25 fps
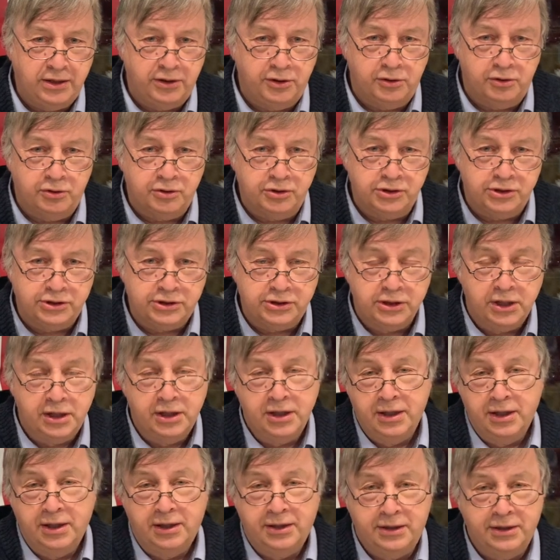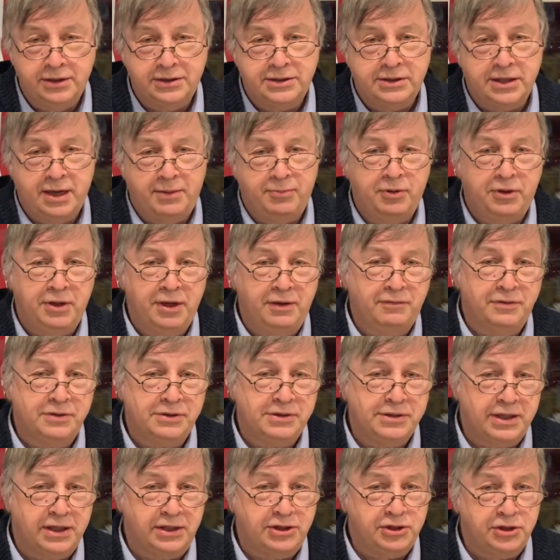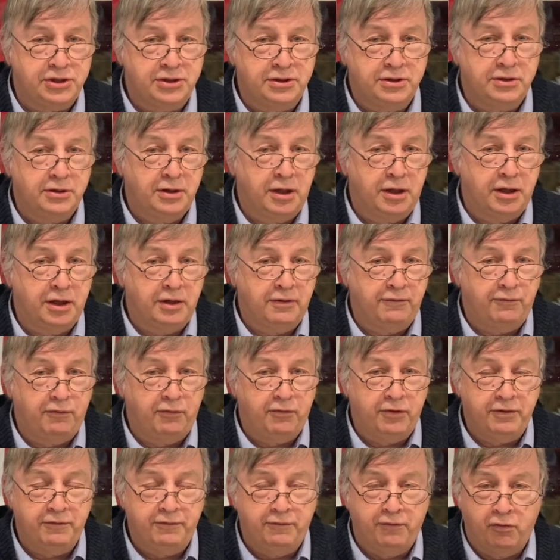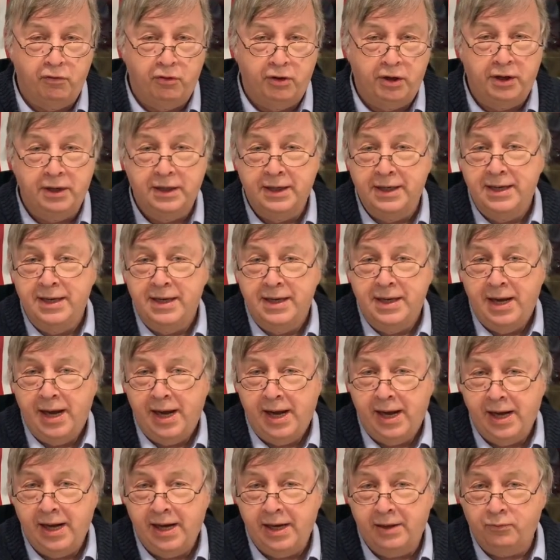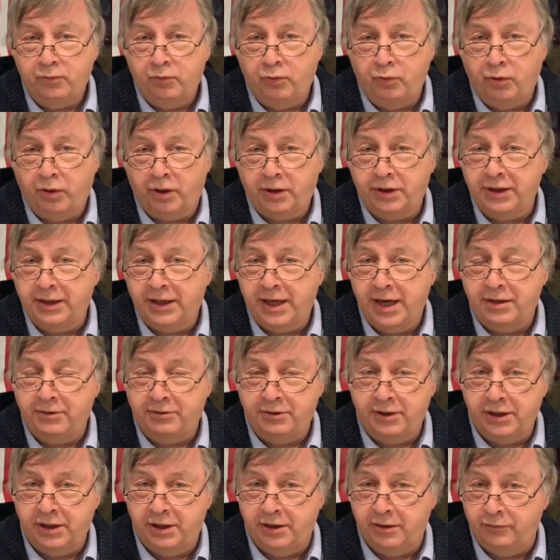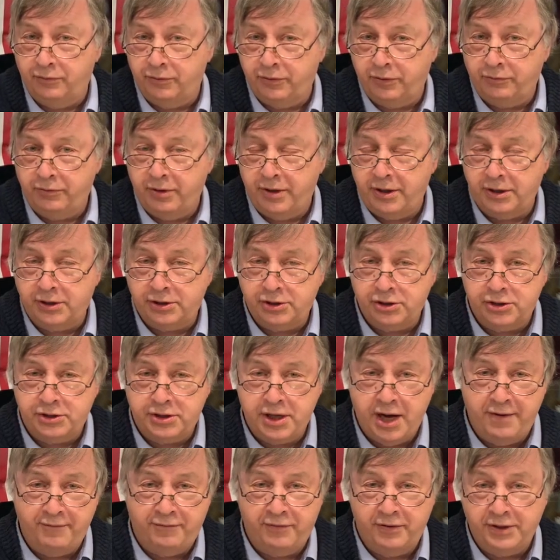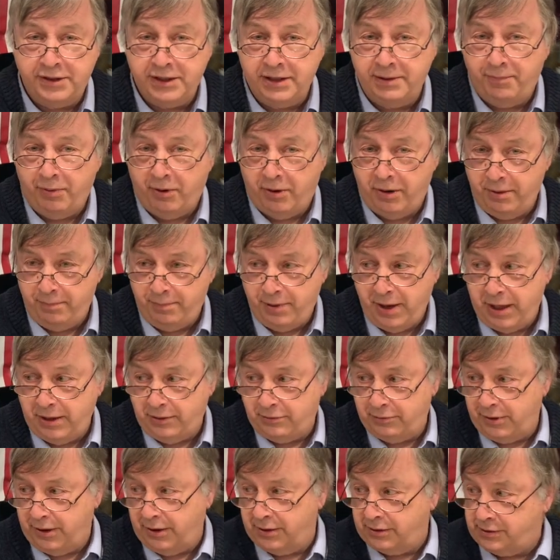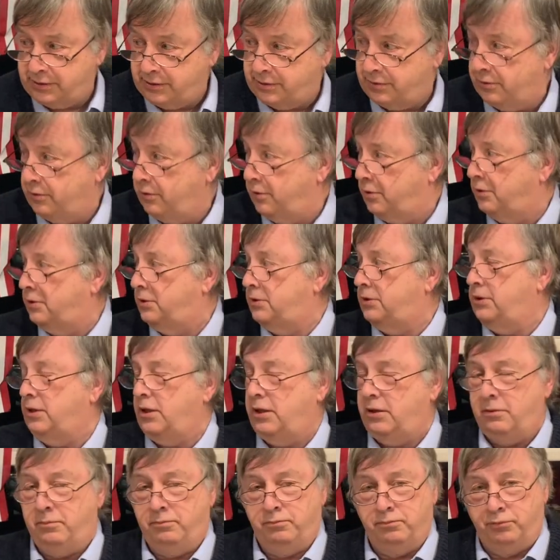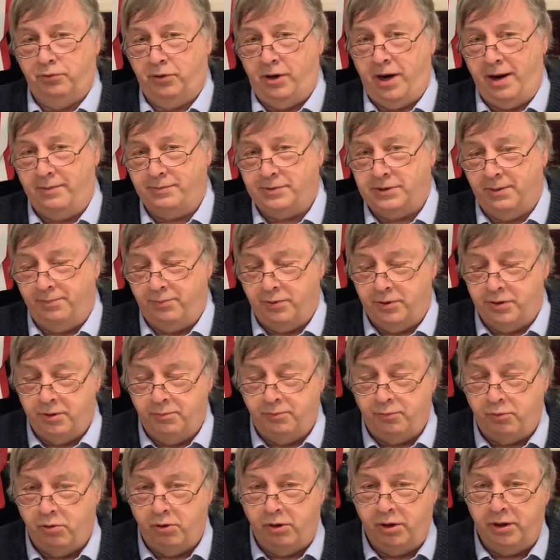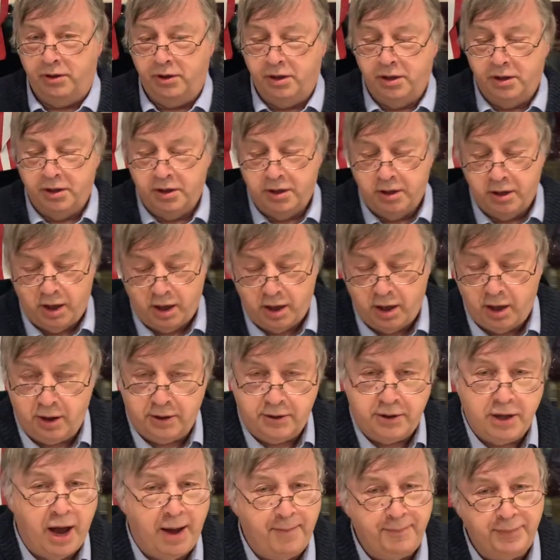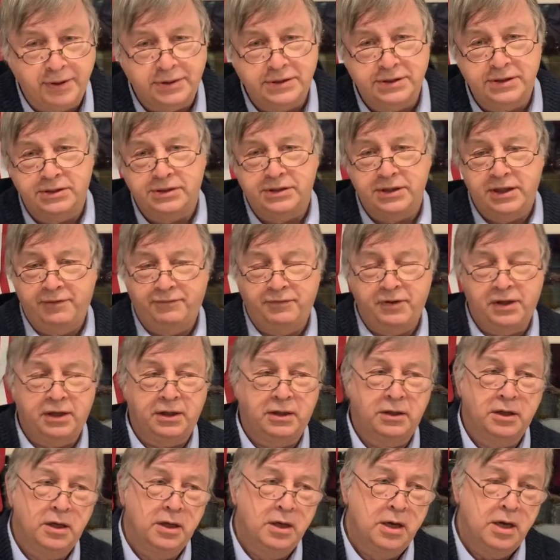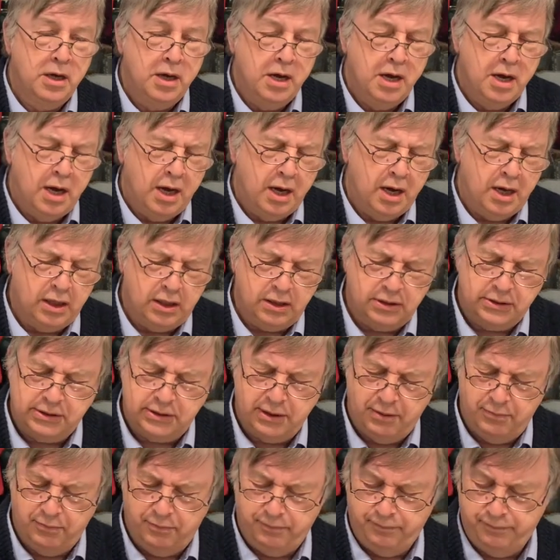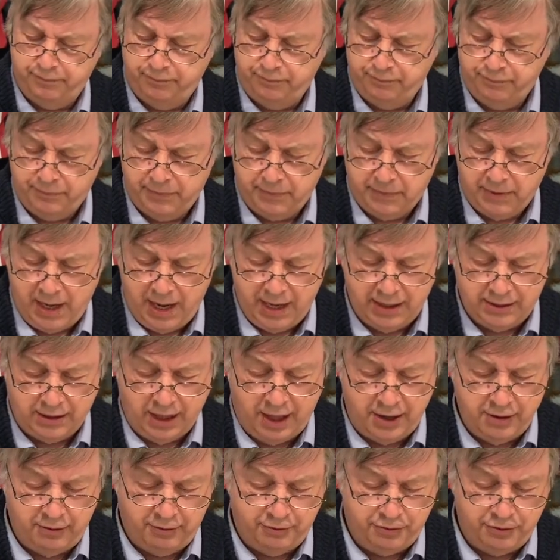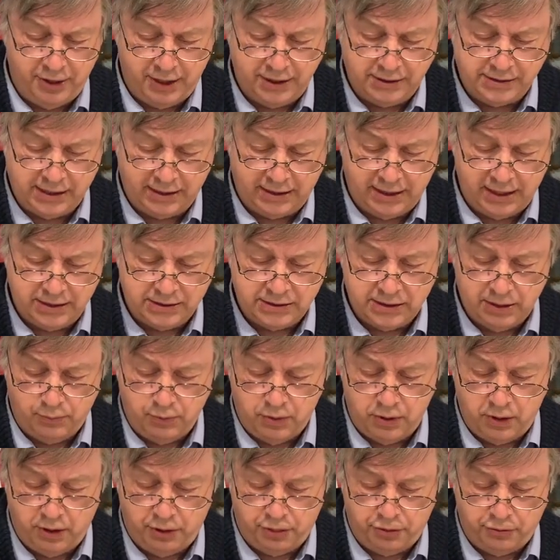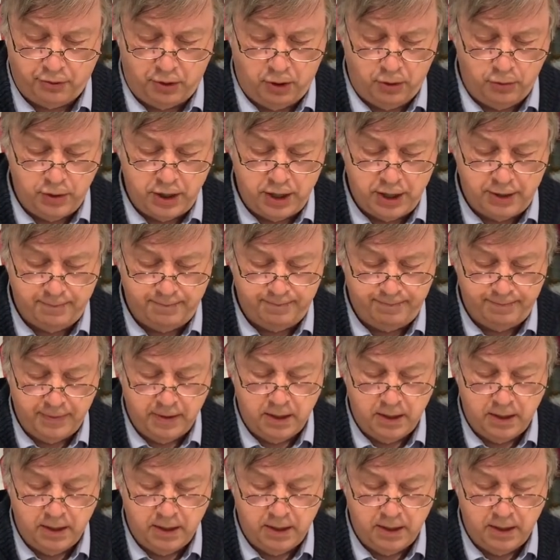News. This, I believe, is session 44, and we're working together here with the Greenwich Stanford Tea Party Patriots. And you can see, perhaps up on the board, our topics this evening. Some headliner things, I guess, I want to throw in.